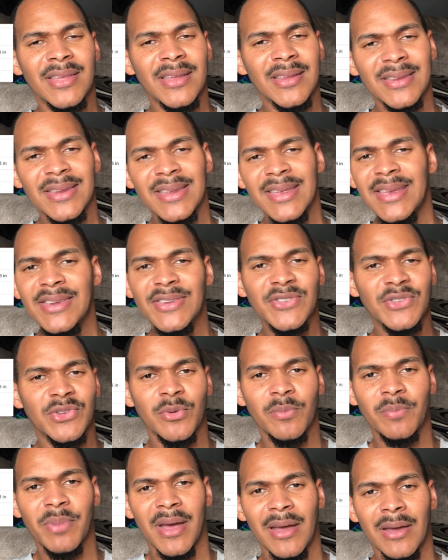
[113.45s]
than these
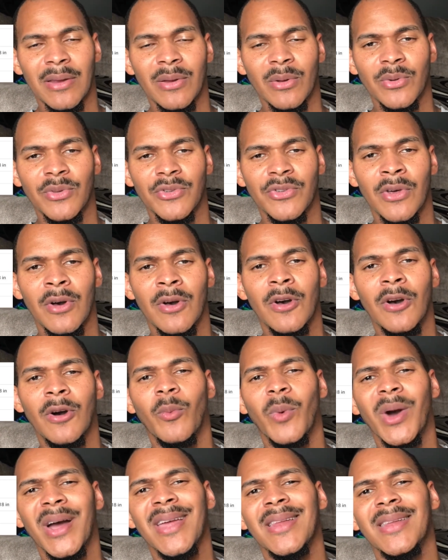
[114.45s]
two panels
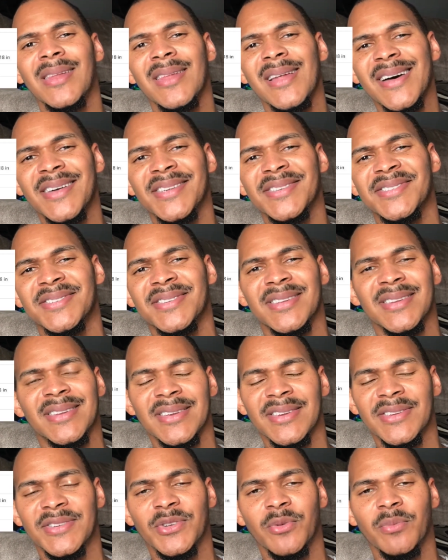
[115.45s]
way less than
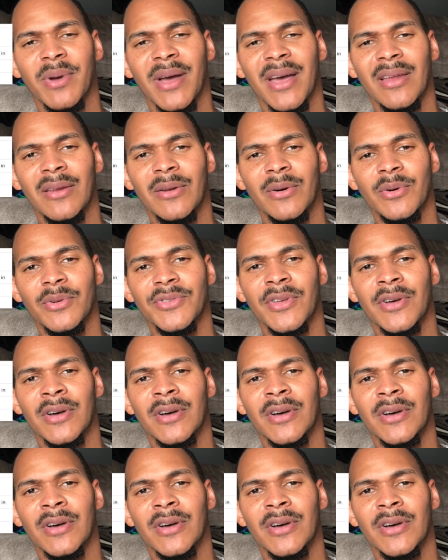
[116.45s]
these two panels.